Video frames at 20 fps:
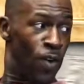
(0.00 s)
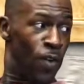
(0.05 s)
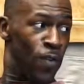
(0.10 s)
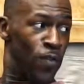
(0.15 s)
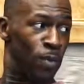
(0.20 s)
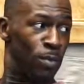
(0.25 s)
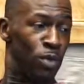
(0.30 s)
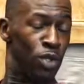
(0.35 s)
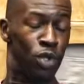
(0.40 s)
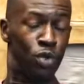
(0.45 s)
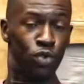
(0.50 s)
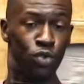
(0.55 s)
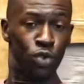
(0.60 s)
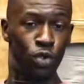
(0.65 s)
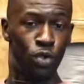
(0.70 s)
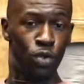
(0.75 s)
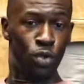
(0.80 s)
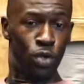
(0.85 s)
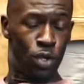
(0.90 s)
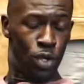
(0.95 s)
from
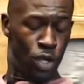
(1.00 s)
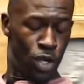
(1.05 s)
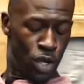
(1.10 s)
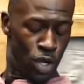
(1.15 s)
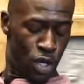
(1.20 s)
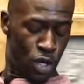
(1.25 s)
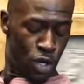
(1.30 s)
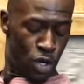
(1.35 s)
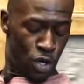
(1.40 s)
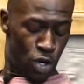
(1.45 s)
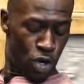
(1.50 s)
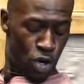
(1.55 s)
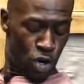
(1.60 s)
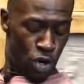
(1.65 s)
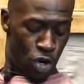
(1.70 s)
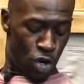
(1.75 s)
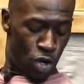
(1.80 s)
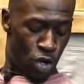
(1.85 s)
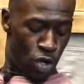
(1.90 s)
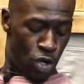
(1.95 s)
neutral,
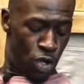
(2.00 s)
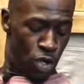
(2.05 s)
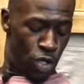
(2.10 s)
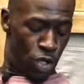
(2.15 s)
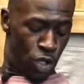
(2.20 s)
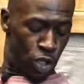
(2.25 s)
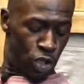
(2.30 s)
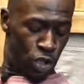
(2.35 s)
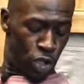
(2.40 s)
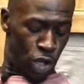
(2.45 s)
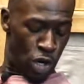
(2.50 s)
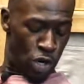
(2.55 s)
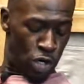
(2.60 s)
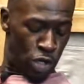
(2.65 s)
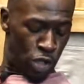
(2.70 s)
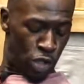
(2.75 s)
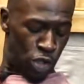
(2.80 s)
curl, turn into